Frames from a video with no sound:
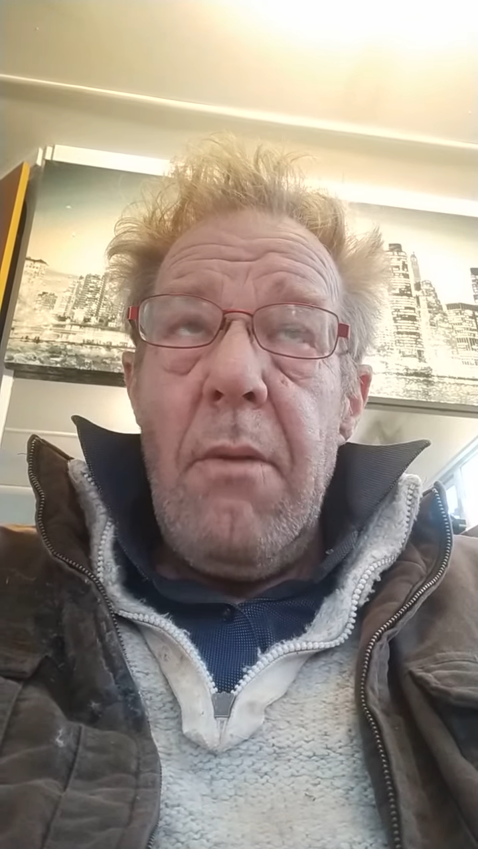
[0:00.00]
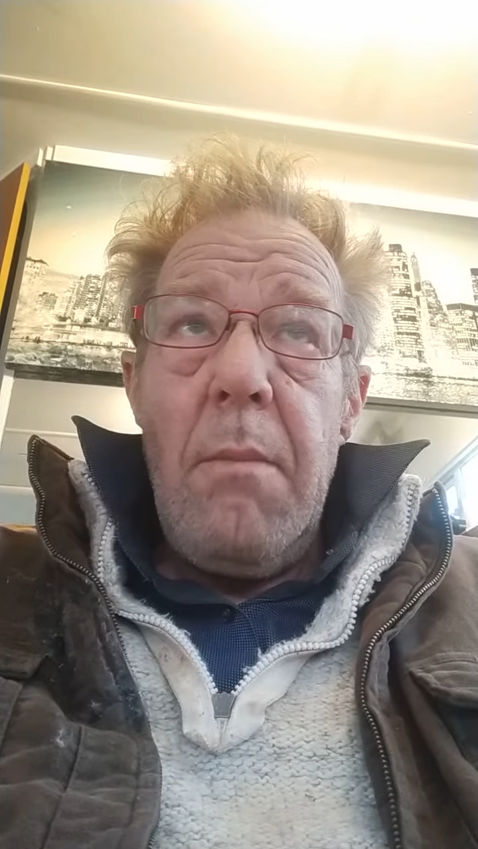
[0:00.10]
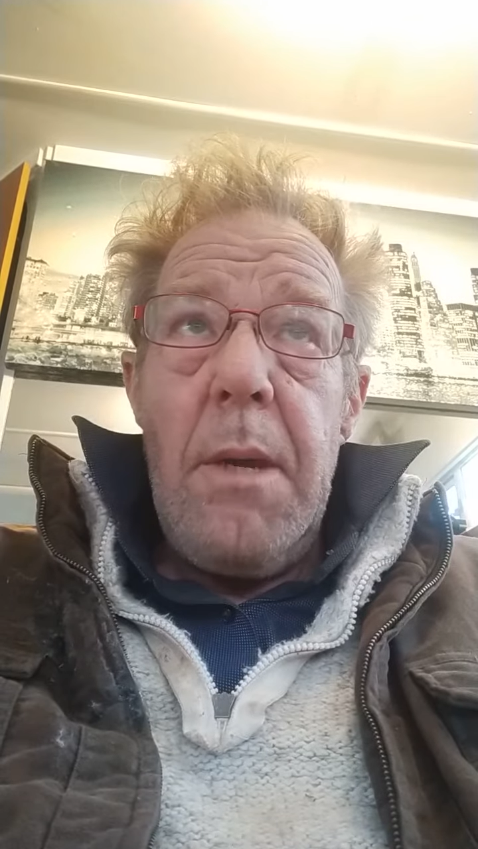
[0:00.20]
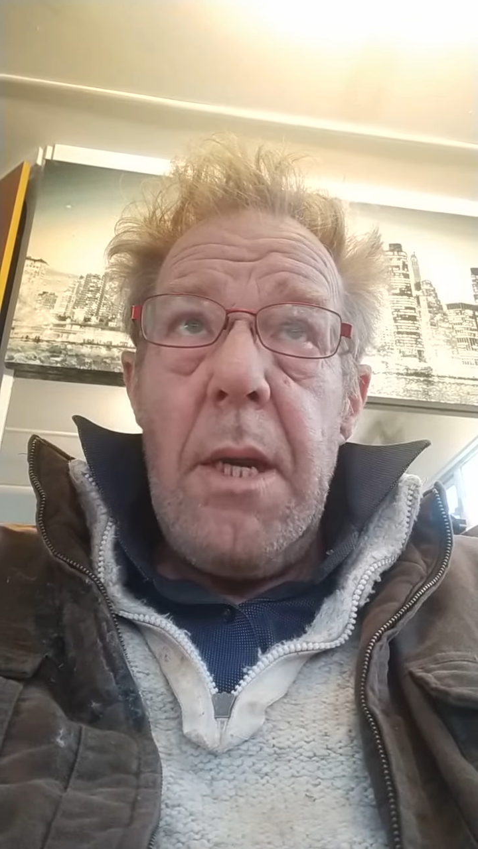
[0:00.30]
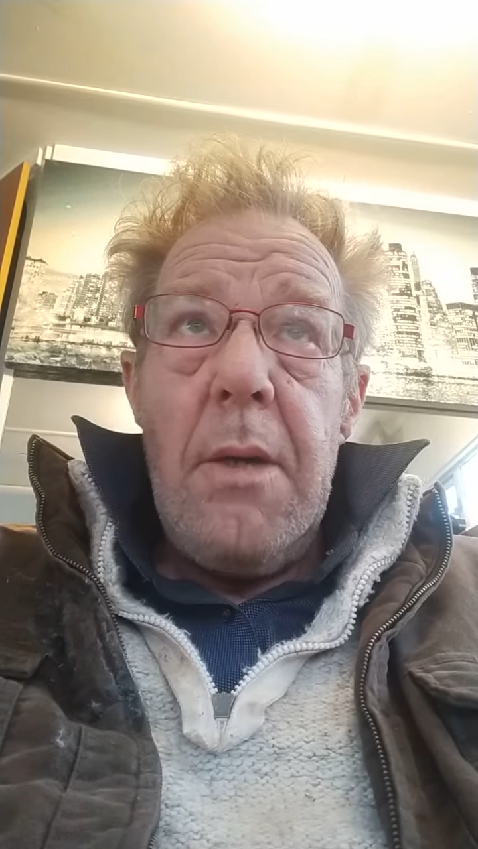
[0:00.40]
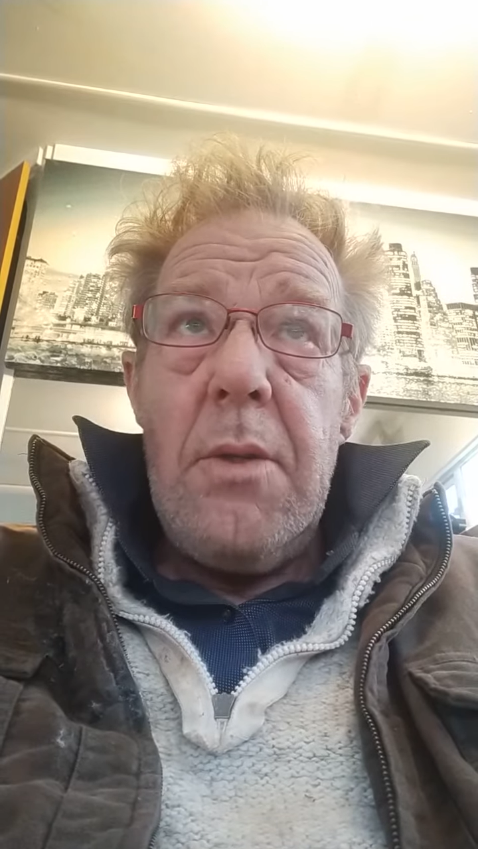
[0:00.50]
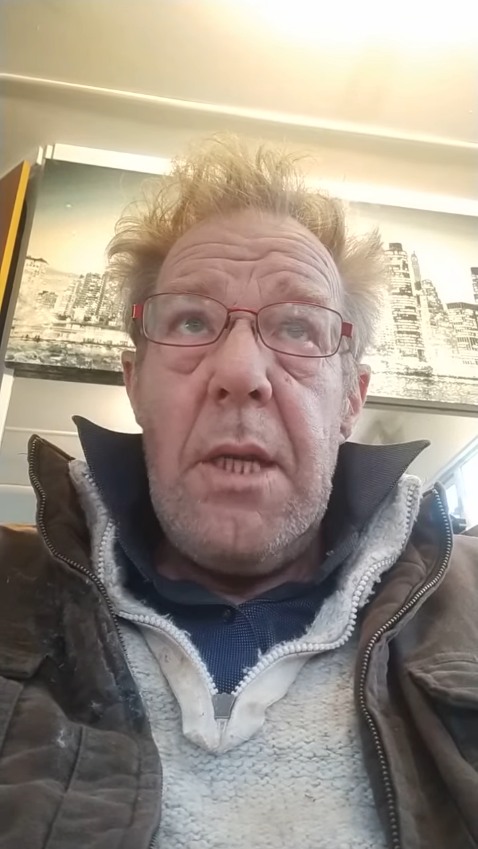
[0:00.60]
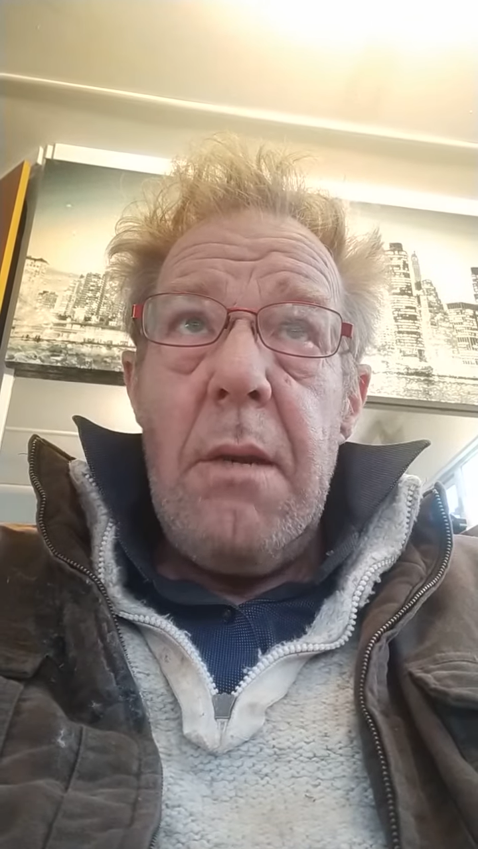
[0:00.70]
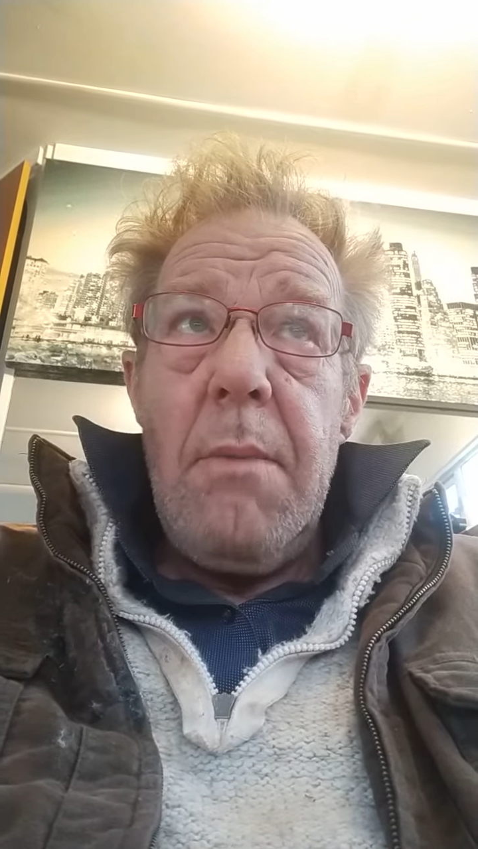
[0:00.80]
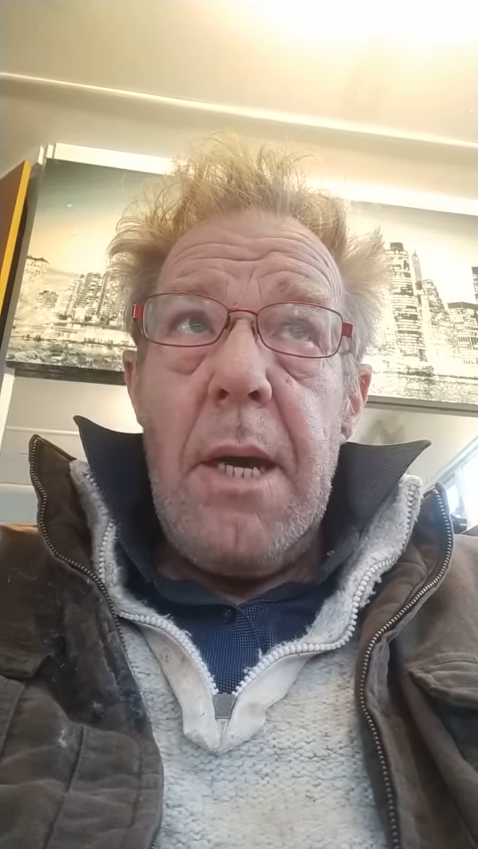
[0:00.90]
I mean, I've
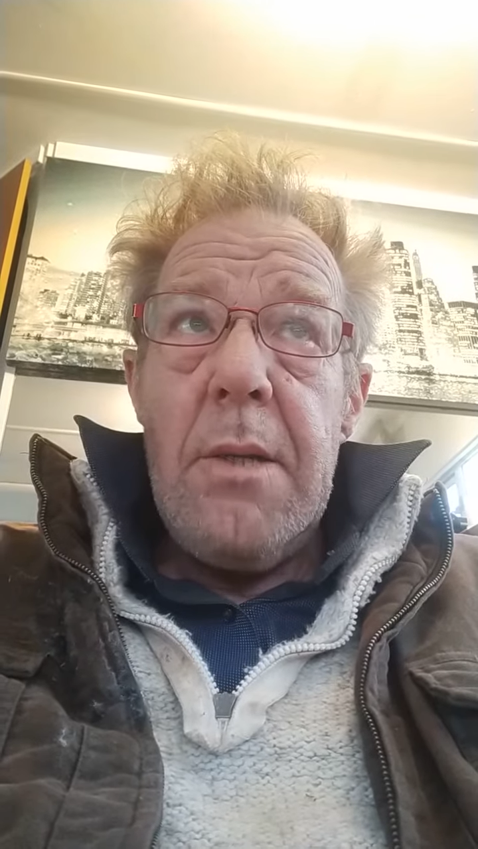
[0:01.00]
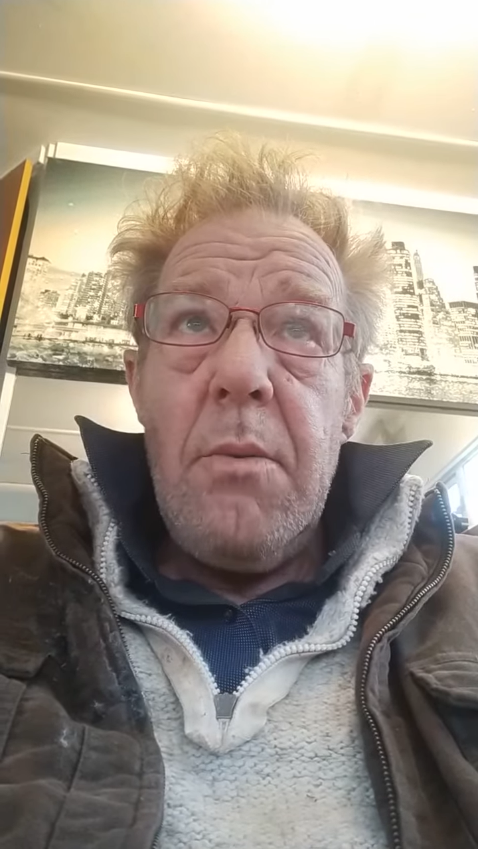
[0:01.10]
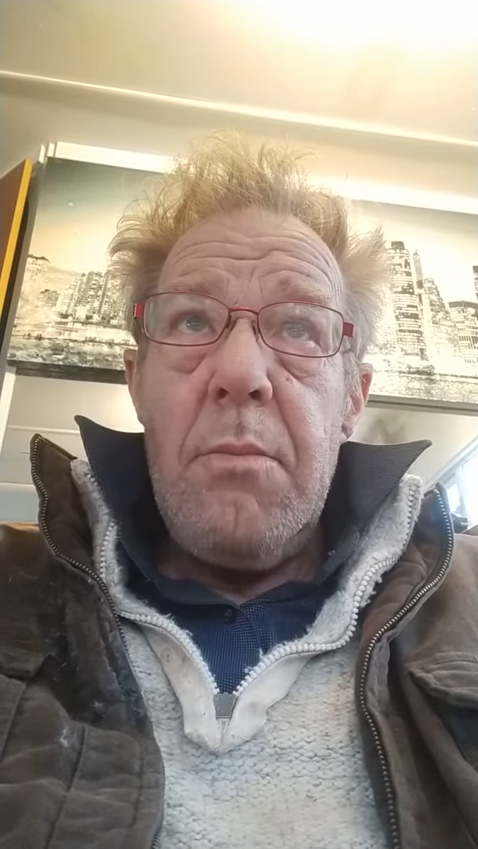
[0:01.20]
seen a maximum